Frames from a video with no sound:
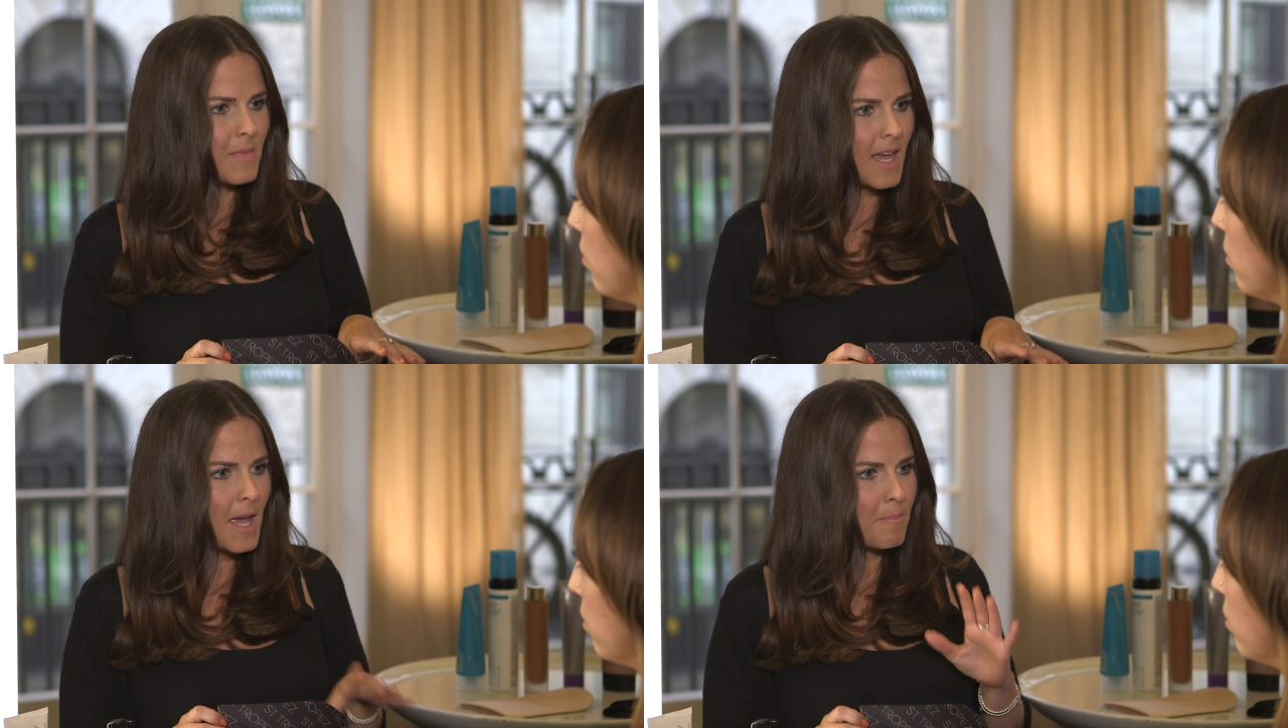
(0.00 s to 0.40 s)

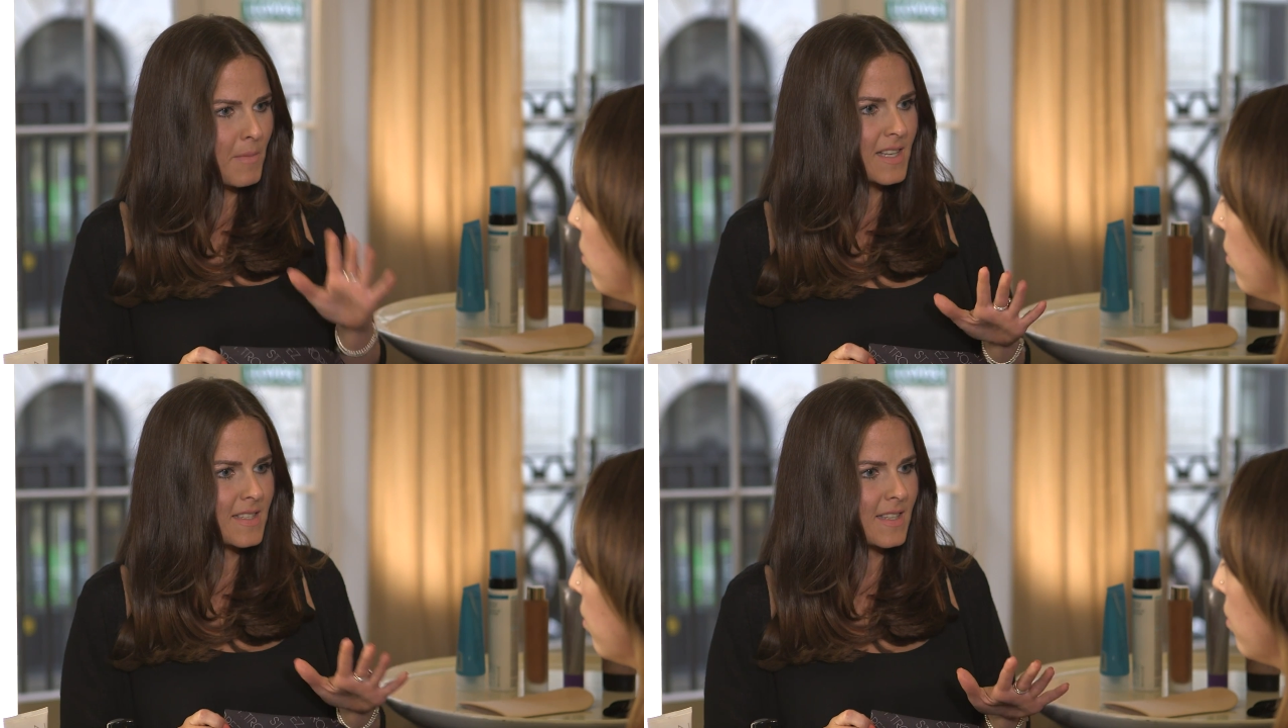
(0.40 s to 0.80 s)
mitt
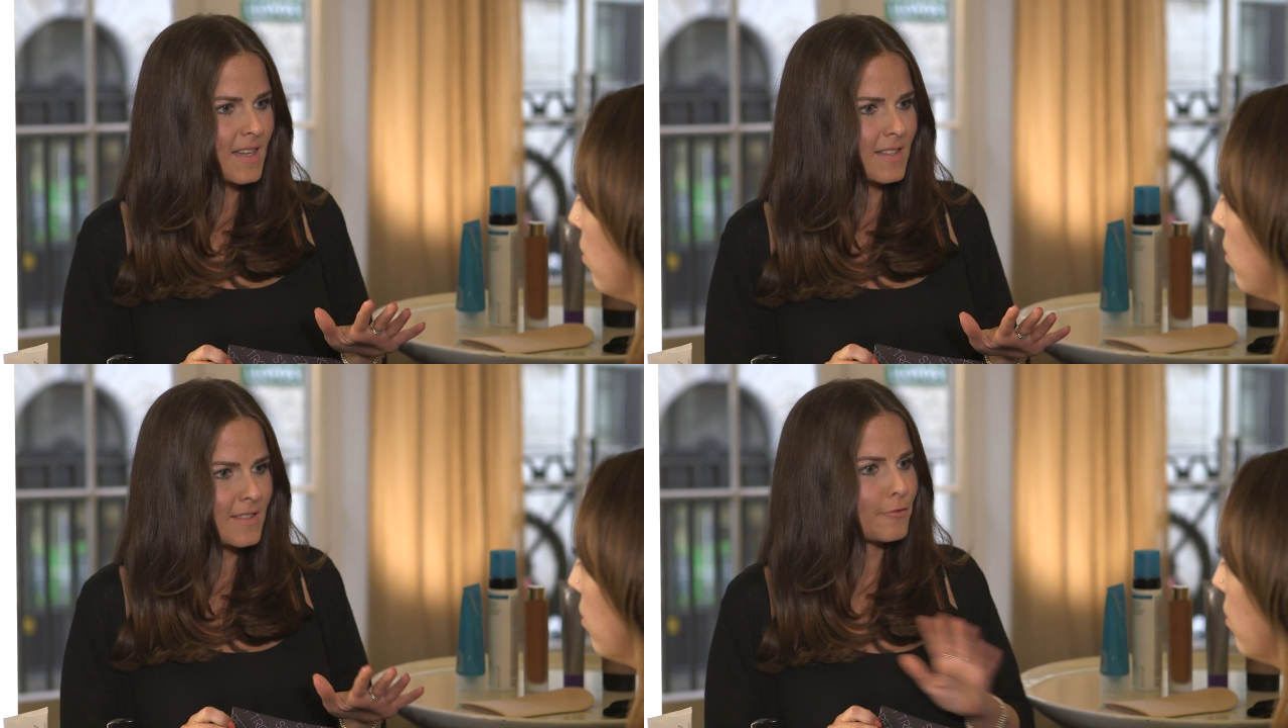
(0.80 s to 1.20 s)
makes
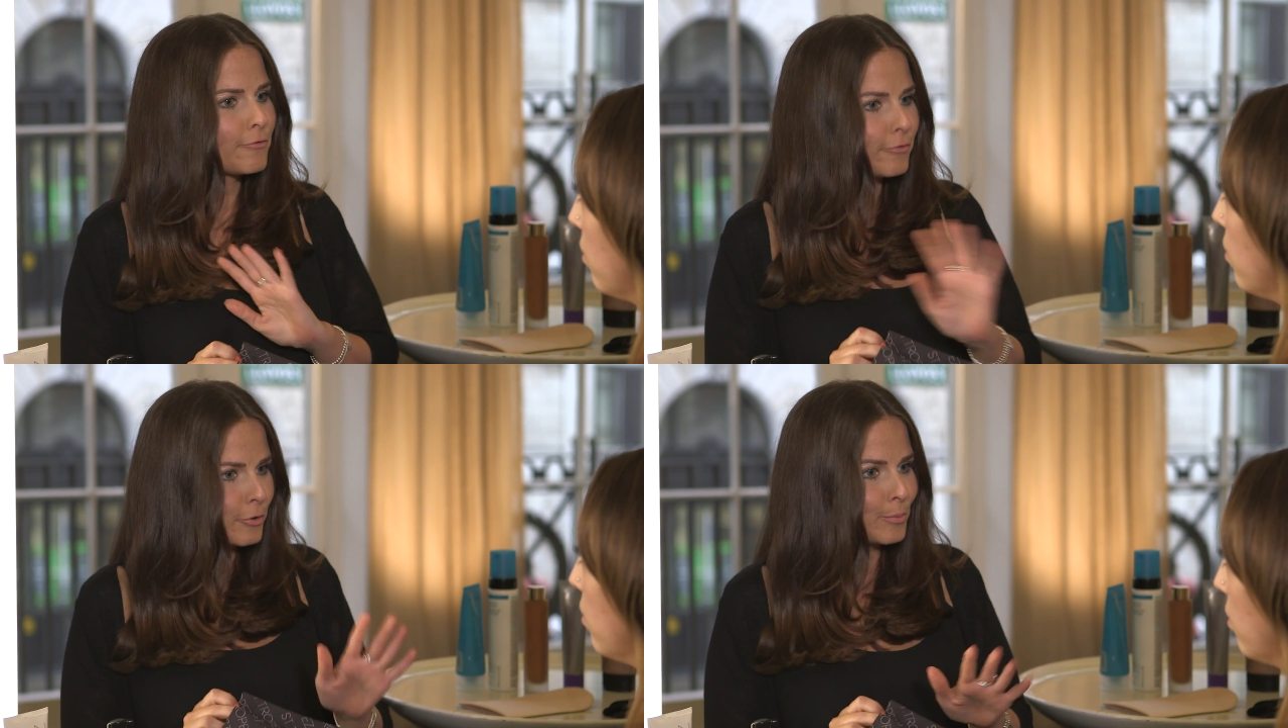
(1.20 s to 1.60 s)
it
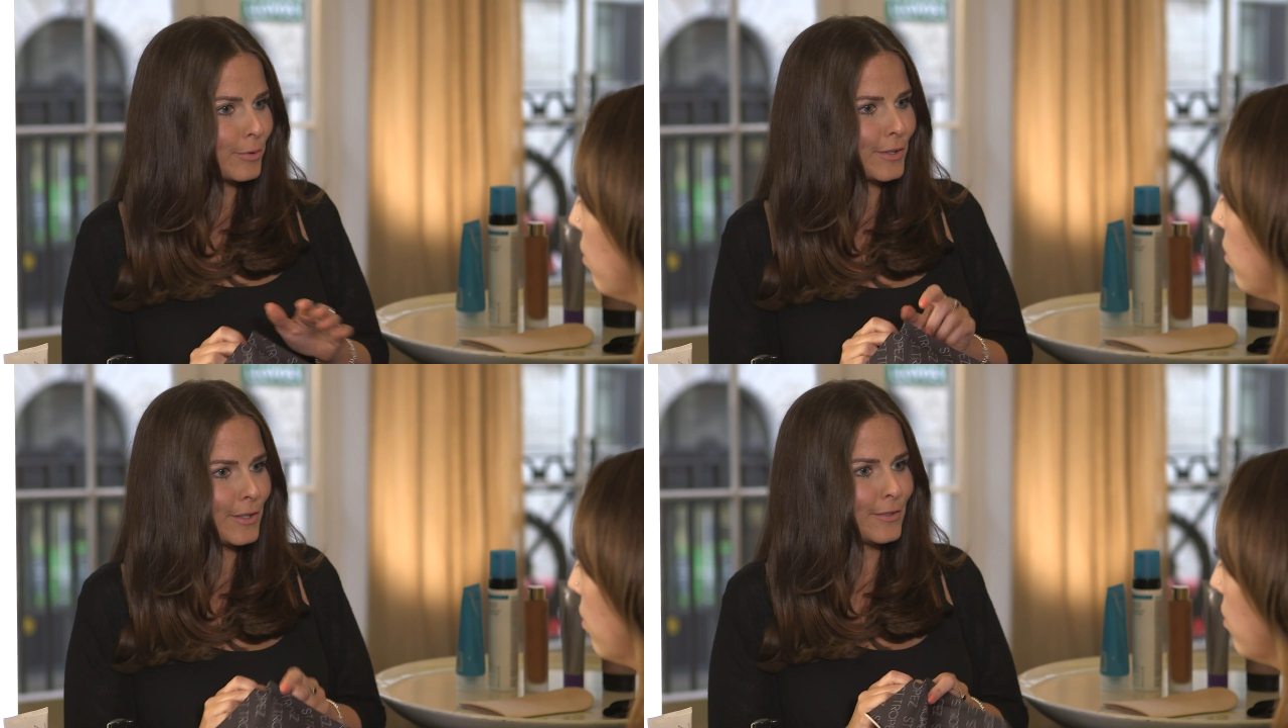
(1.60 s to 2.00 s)

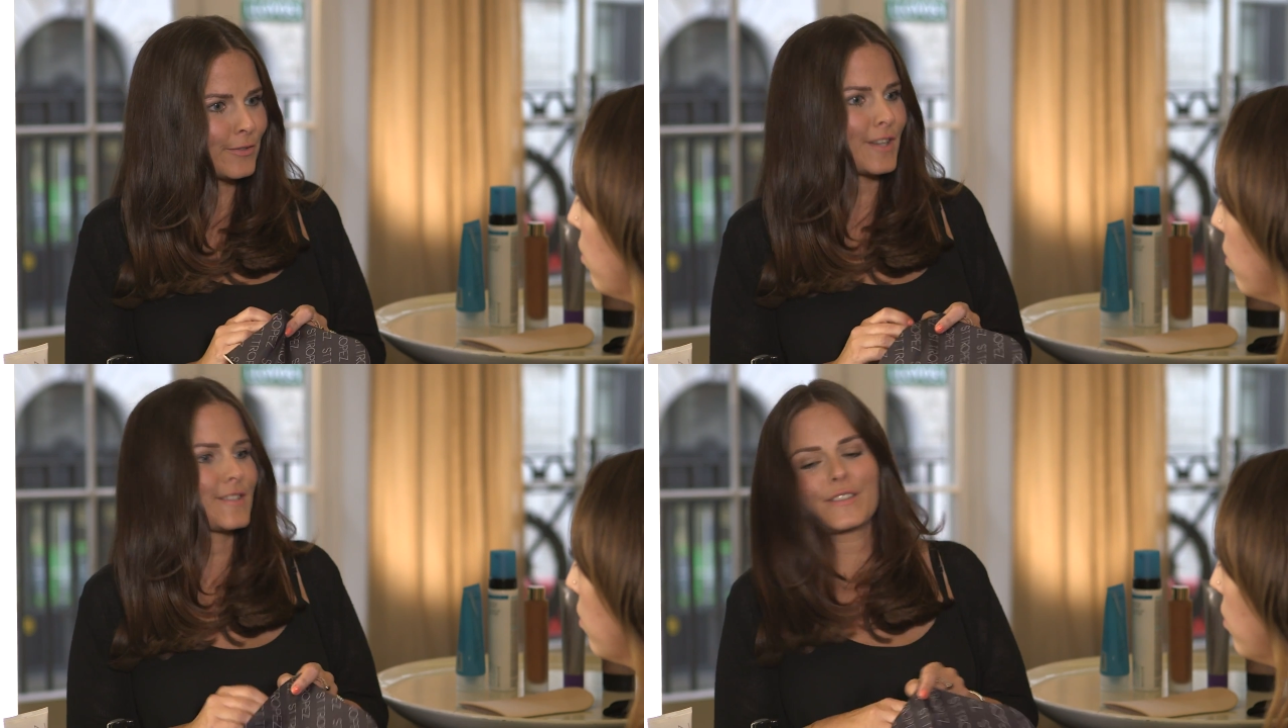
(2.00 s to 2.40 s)
foolproof
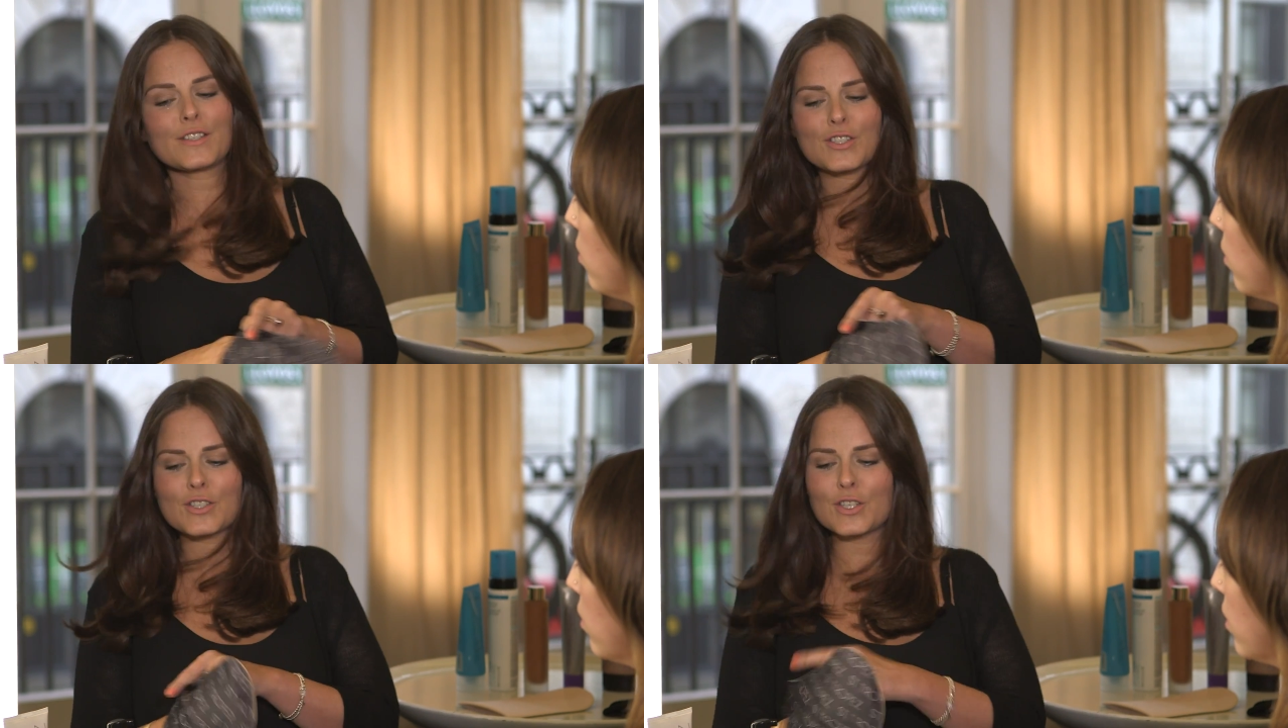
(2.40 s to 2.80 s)
as
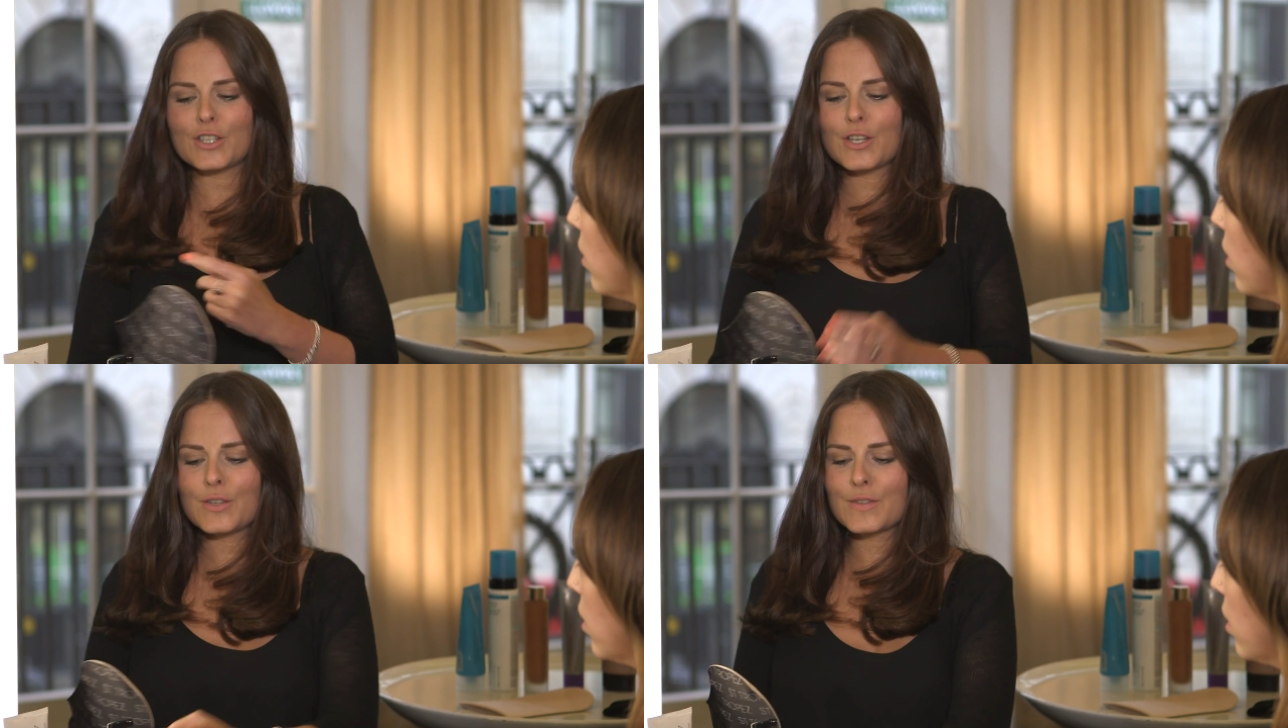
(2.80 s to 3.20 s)
such to
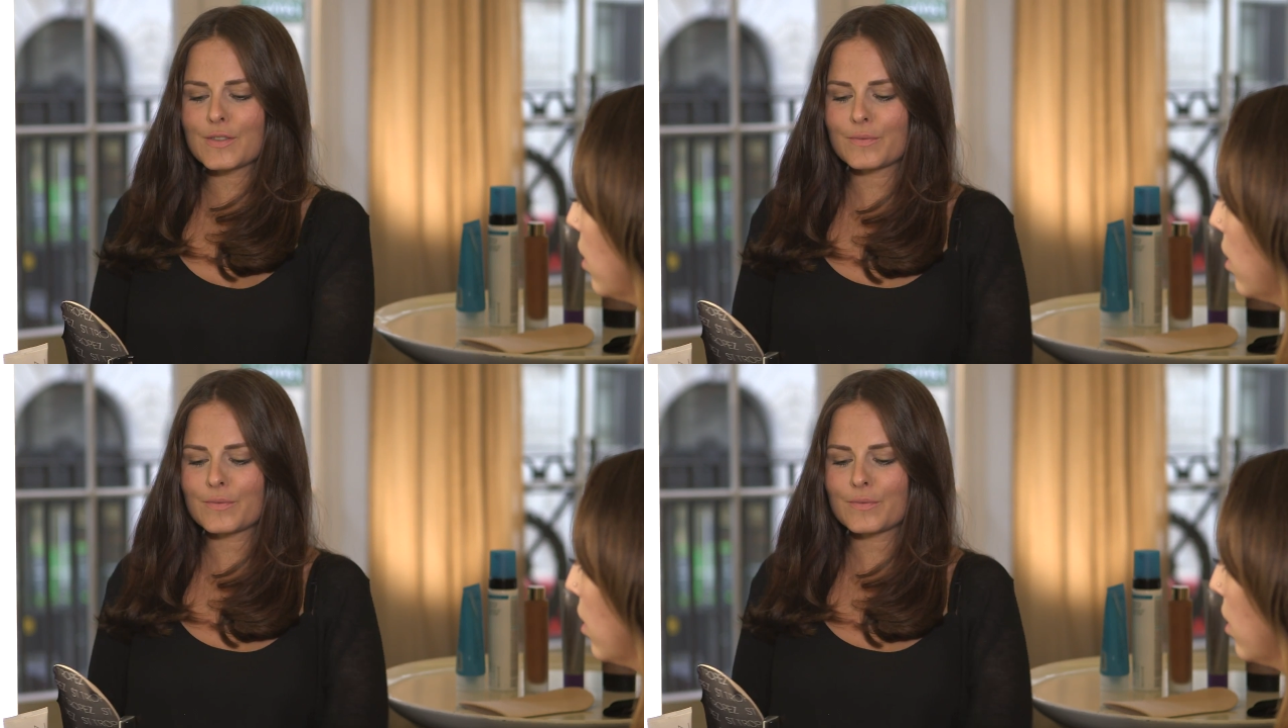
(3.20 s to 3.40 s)
use.